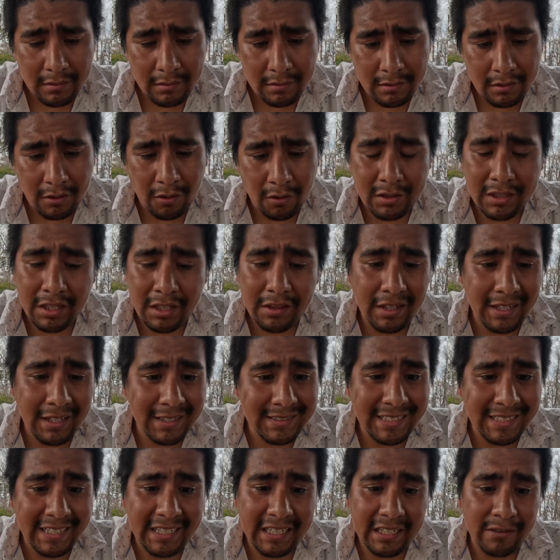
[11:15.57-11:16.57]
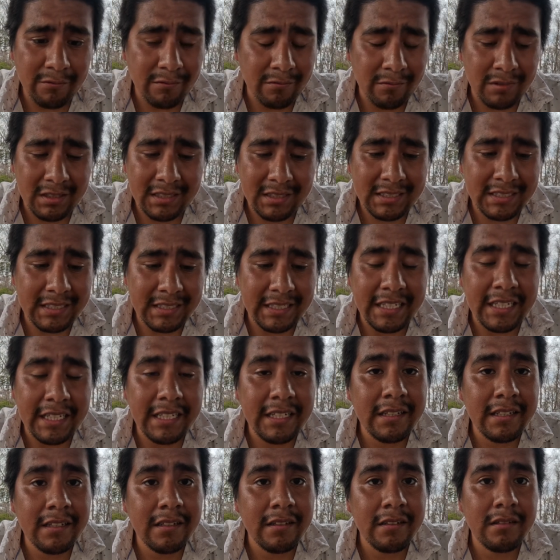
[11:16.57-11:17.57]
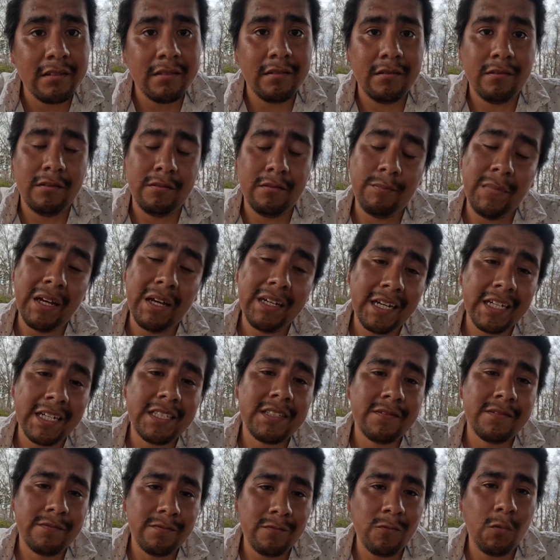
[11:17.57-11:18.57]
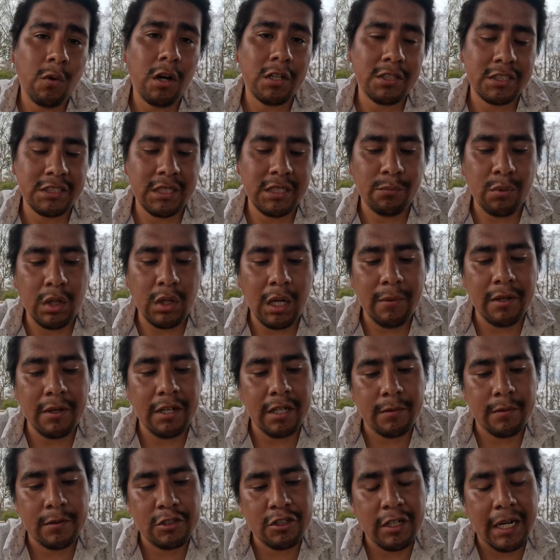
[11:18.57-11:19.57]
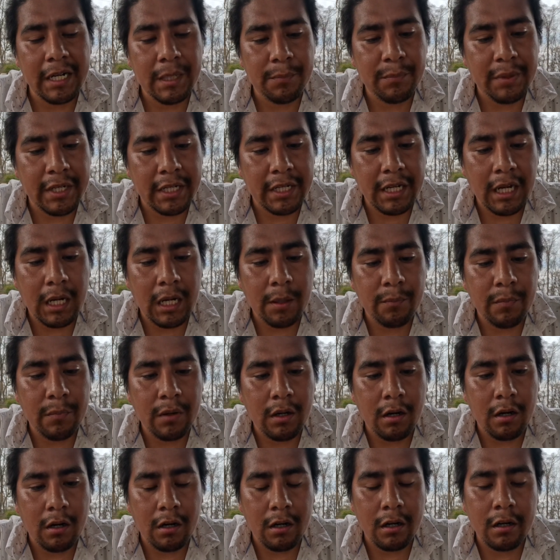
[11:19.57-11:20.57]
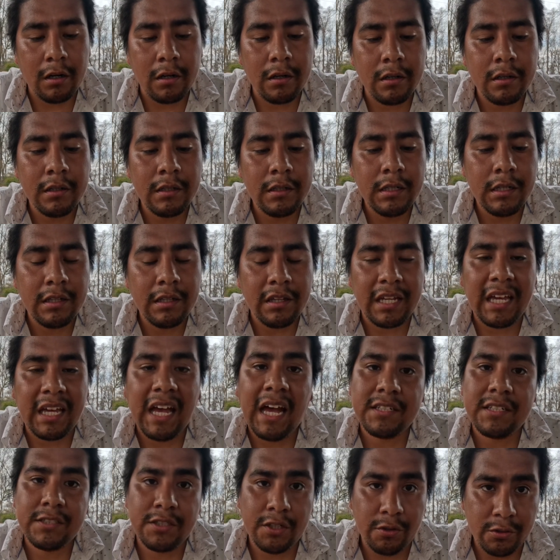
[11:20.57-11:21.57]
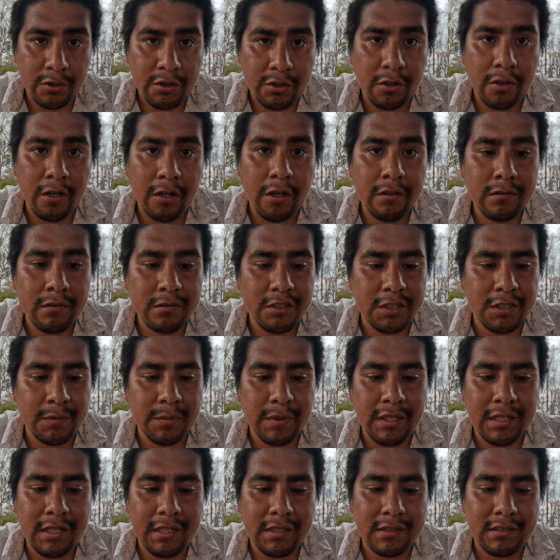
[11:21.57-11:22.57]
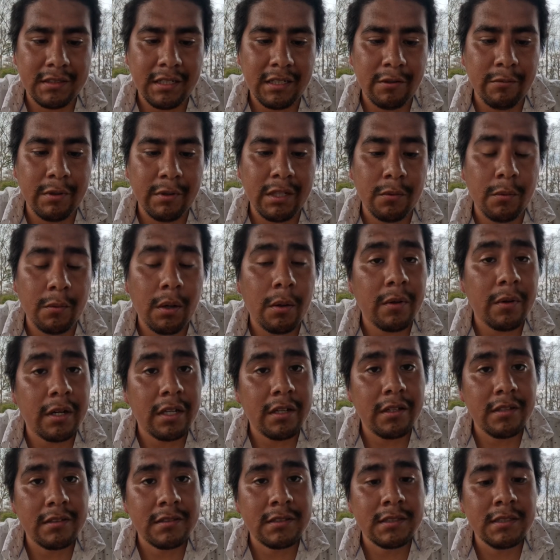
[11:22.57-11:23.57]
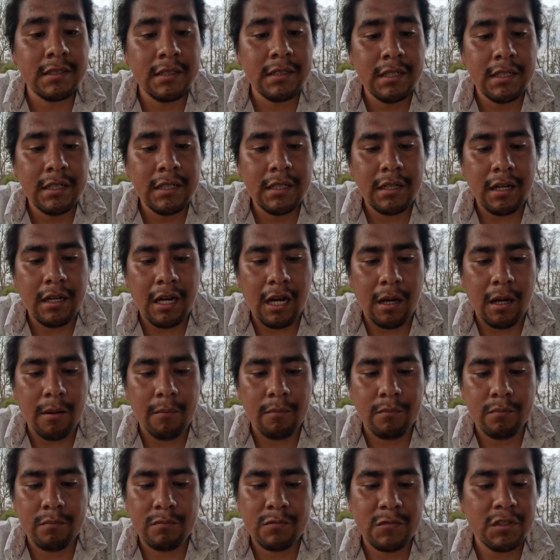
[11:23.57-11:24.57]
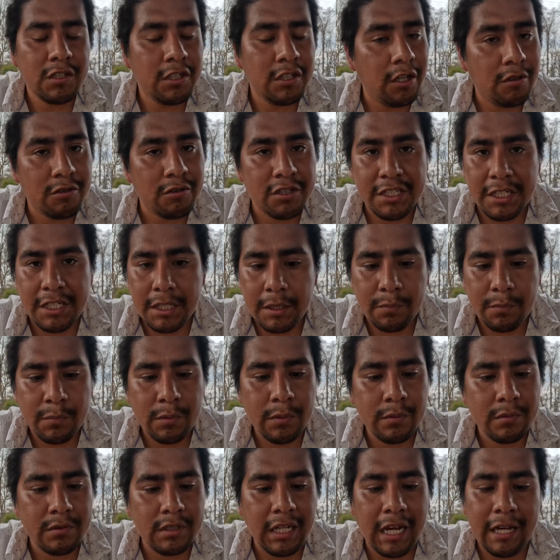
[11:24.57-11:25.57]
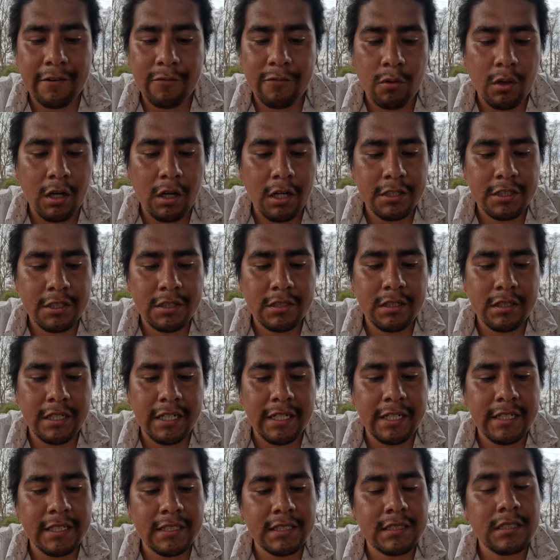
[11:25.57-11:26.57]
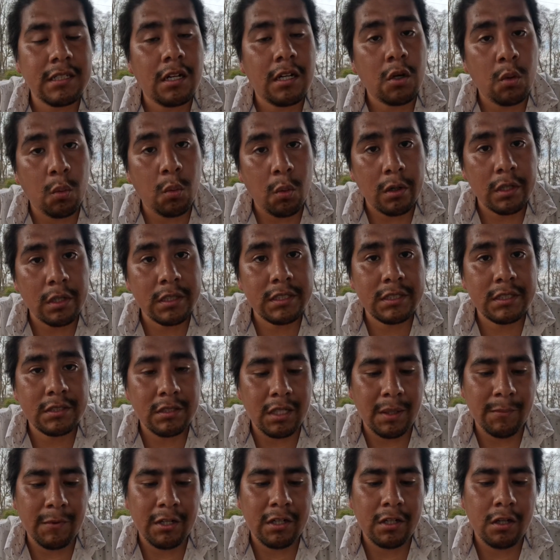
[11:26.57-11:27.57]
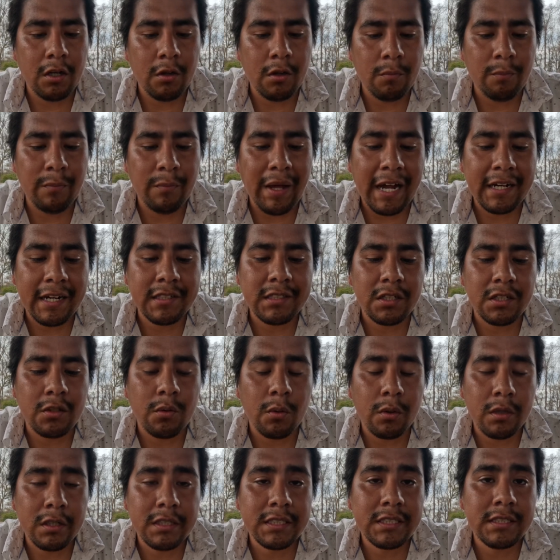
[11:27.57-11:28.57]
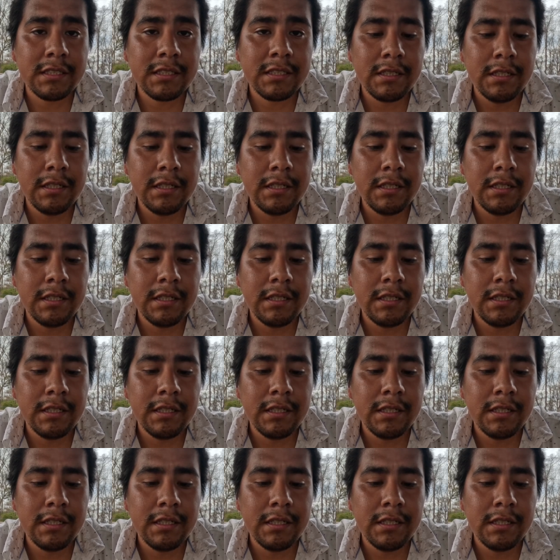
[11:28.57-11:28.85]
The only things I can see, my next watches I'm probably going to try to pick up are the Casio Duro, just because I really want one of those. Cheap dive watch. It is a quartz, so I'm going to go back to quartz.